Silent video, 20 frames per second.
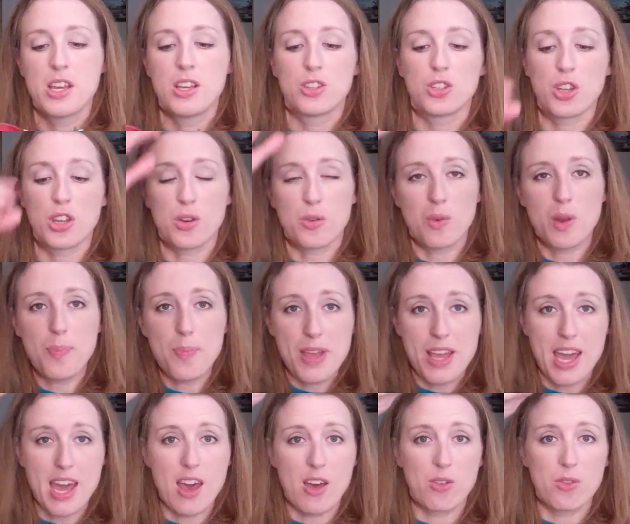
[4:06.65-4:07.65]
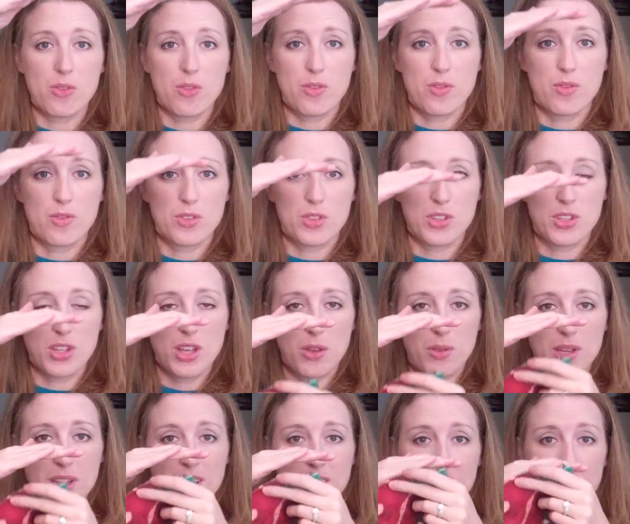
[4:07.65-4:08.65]
So you're ripping out,
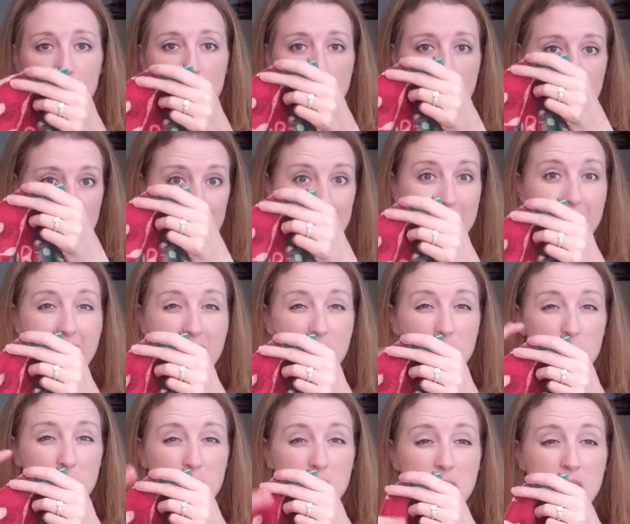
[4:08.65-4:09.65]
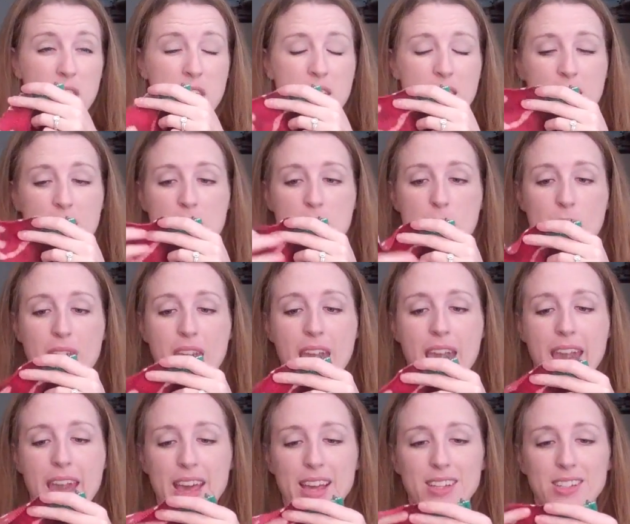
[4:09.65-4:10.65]
slowly going down. You
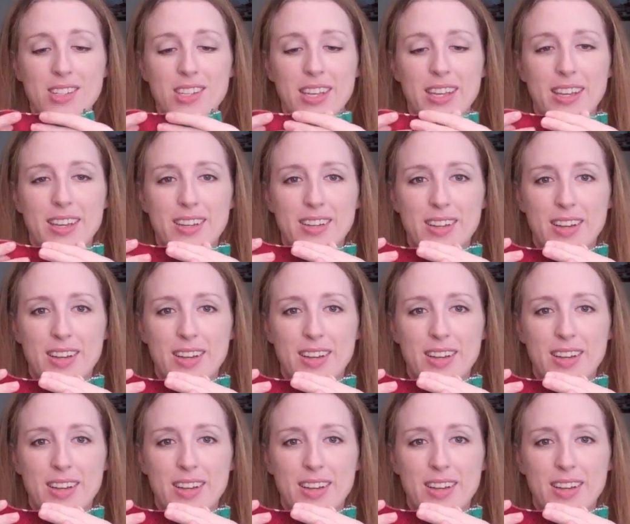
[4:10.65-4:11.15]
can't,